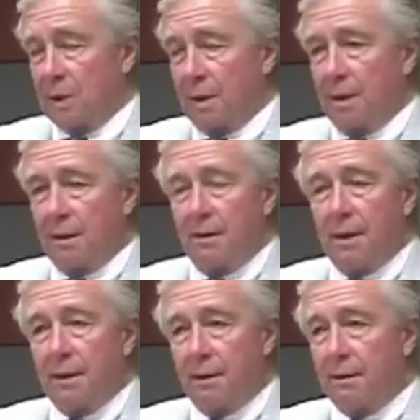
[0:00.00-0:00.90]
And you
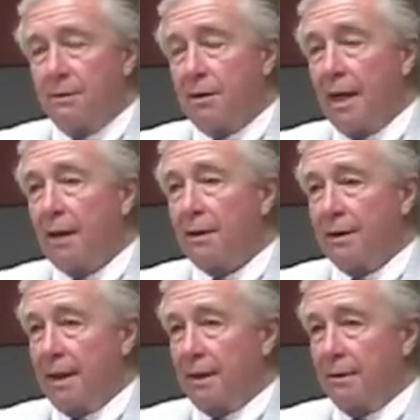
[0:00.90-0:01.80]
need to channel
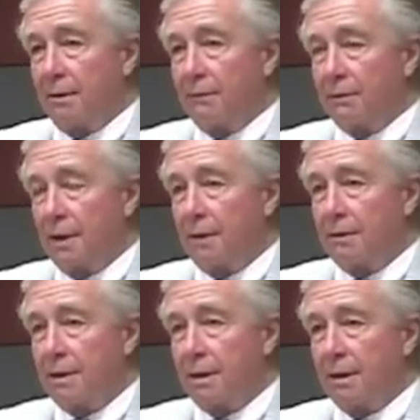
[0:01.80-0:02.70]
that nervous
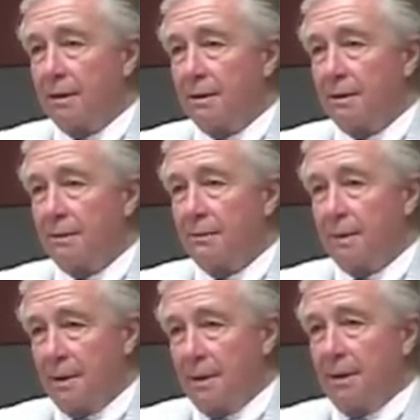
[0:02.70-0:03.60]
energy into
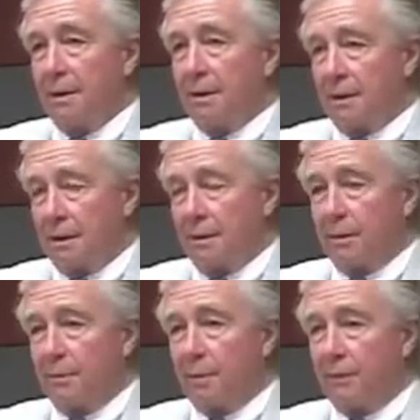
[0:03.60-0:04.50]

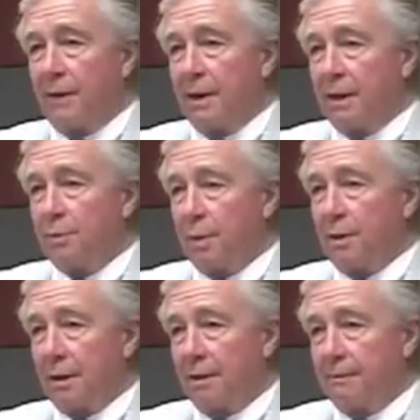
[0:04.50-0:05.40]
a fighting
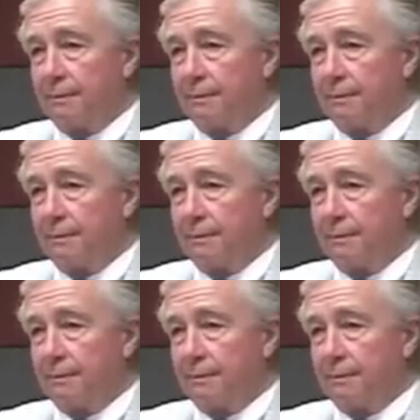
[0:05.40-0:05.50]
spirit.